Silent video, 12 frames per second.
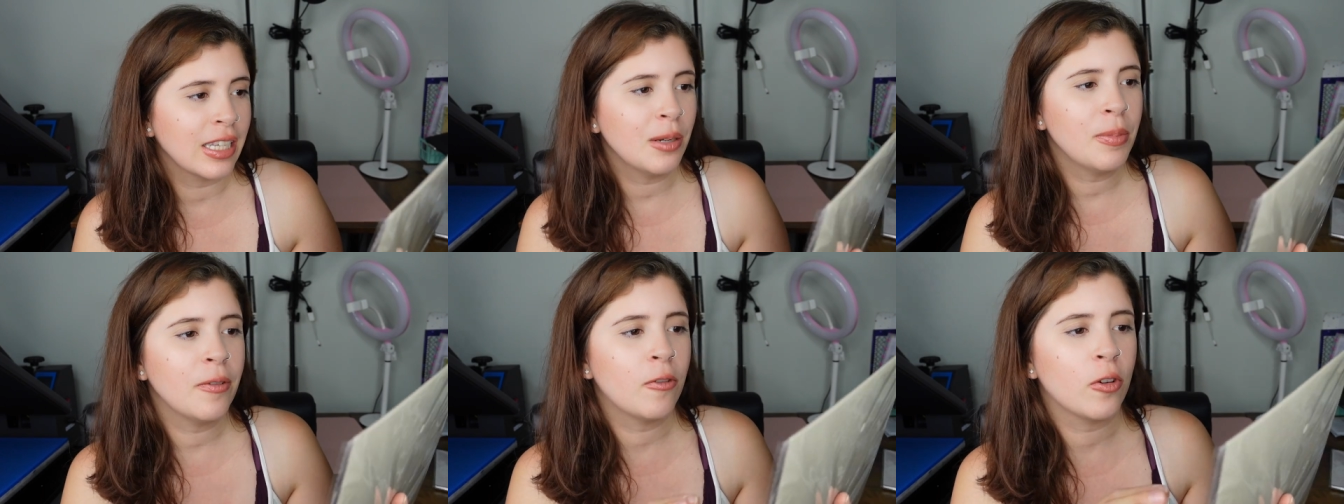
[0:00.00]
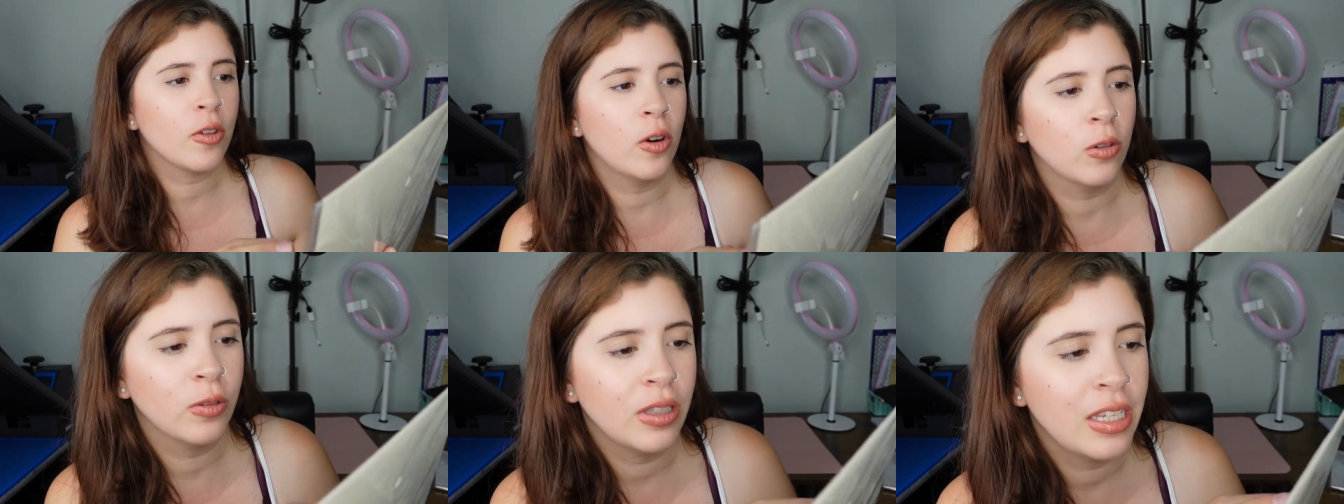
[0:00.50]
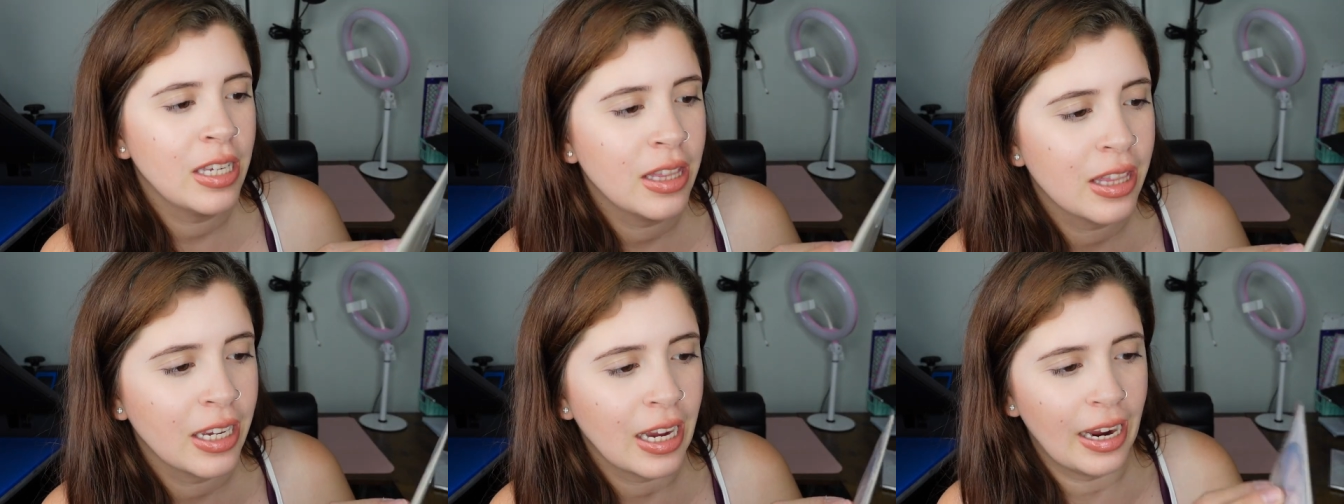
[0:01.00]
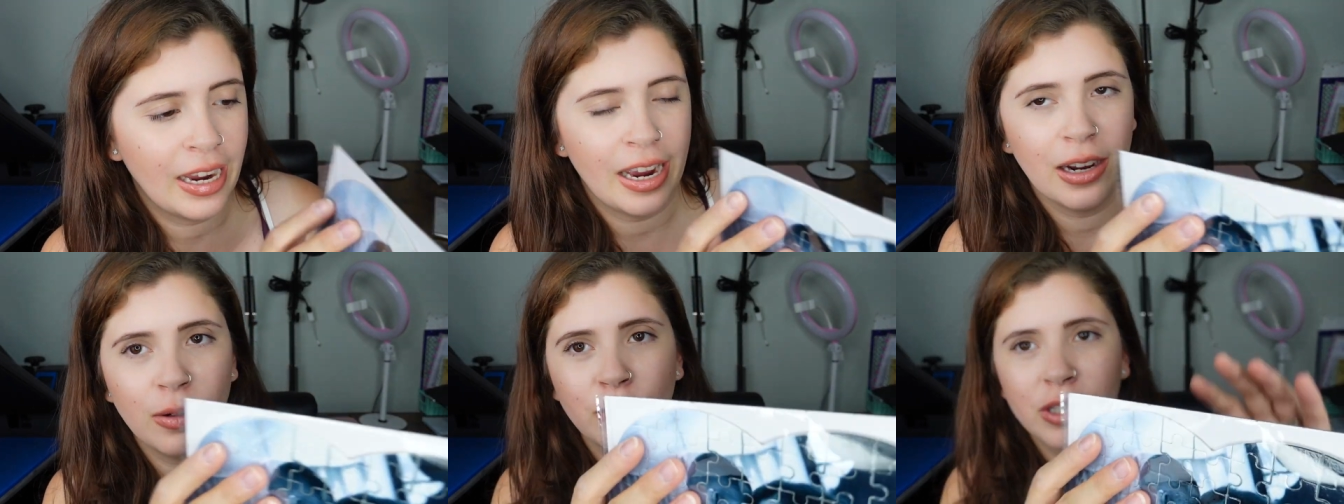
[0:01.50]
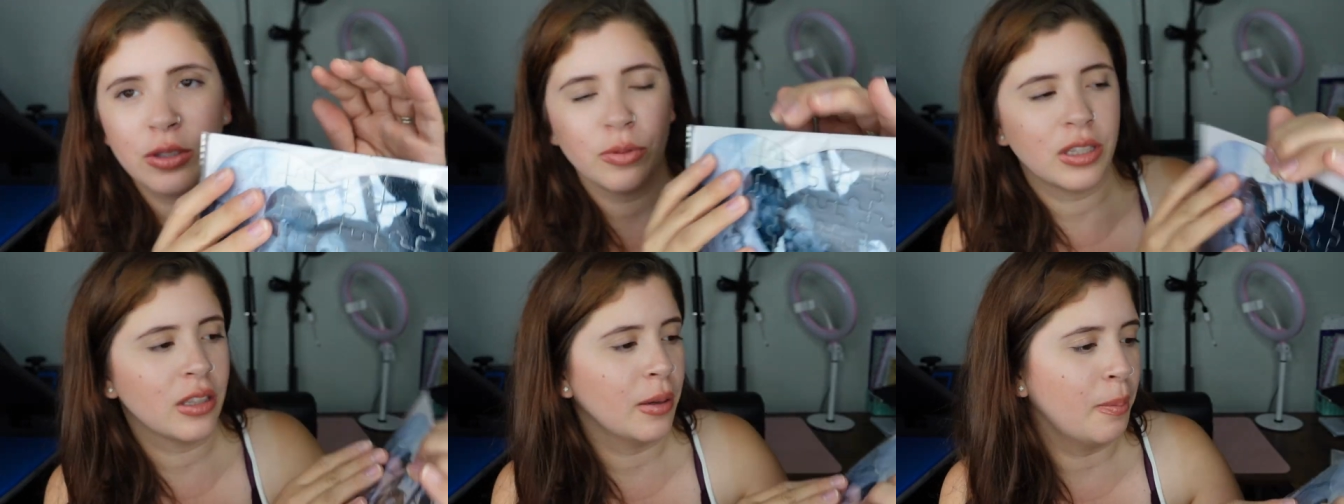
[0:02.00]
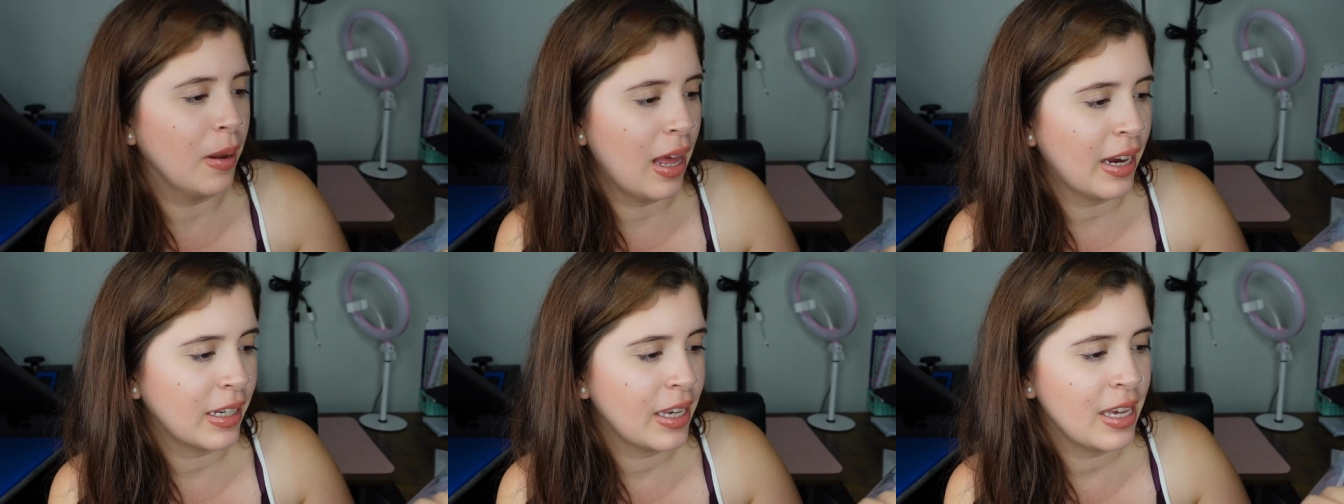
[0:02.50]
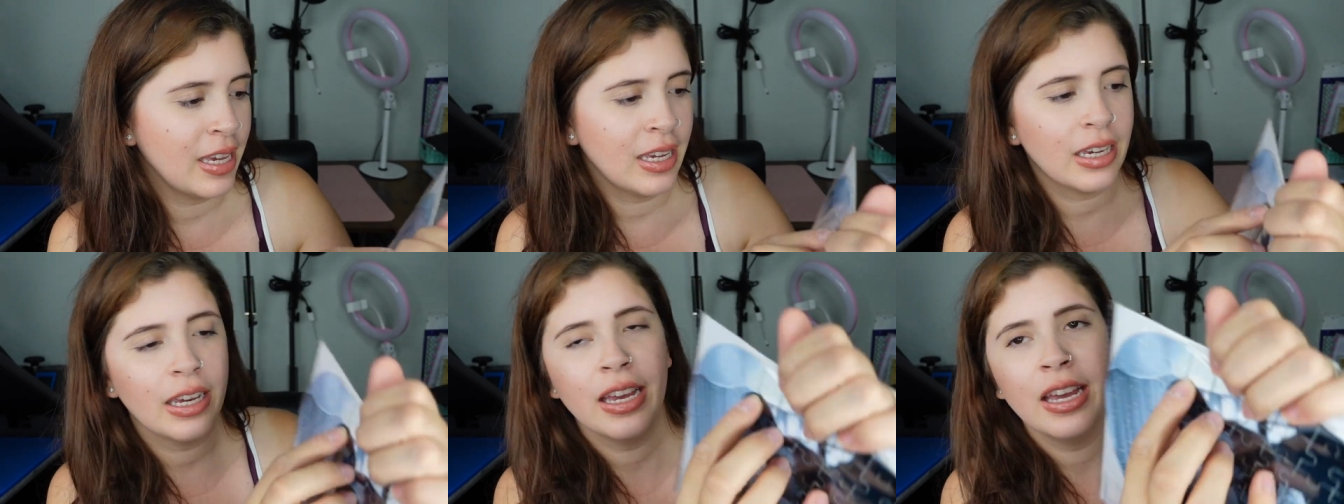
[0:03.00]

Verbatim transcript: said before, the only thing I had was with the black ink